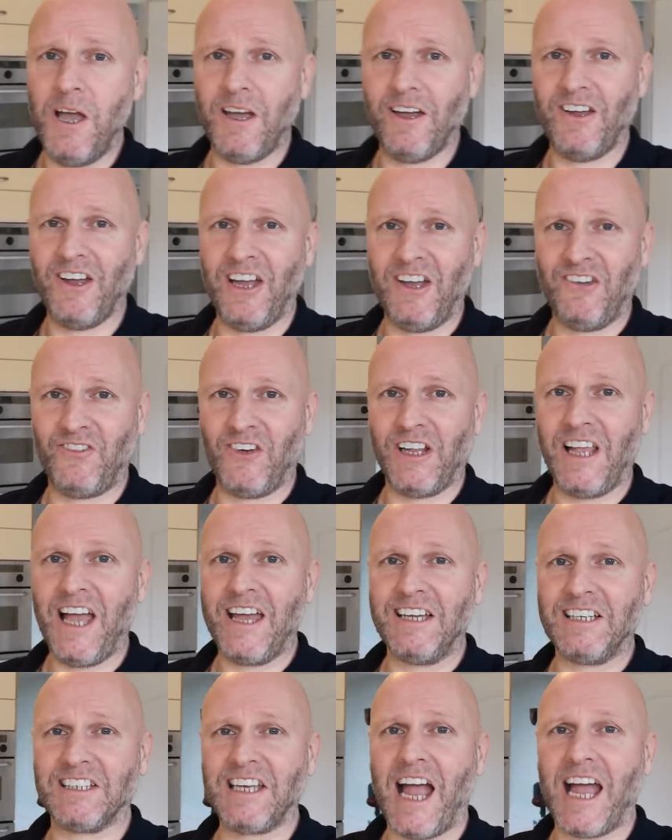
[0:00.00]
If you
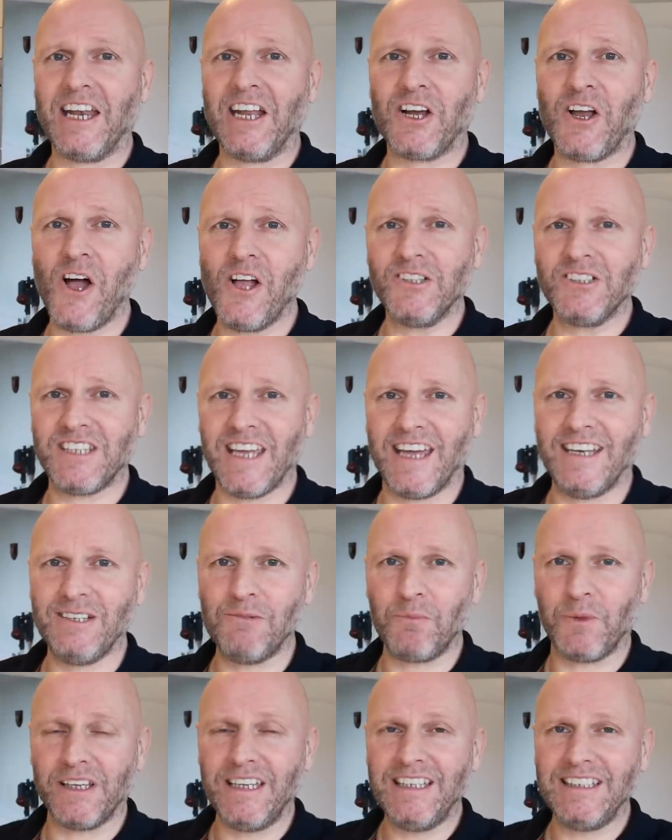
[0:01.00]
like this kind of
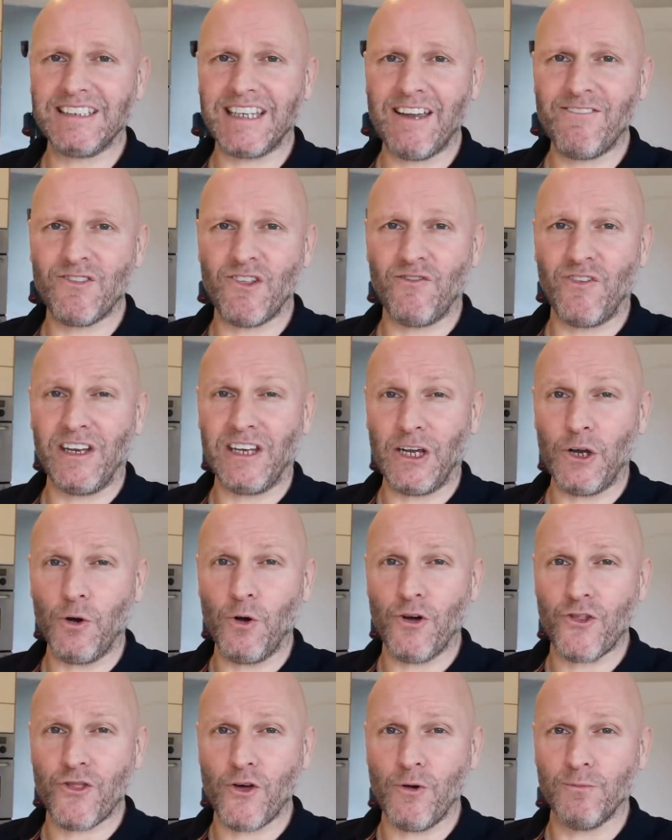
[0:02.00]
content, please give the
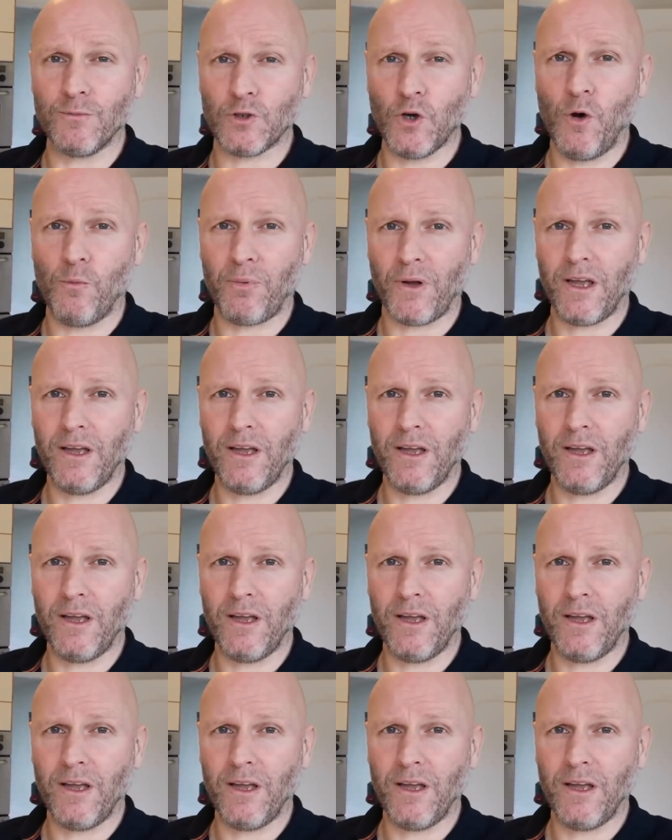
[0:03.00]
video a thumbs up.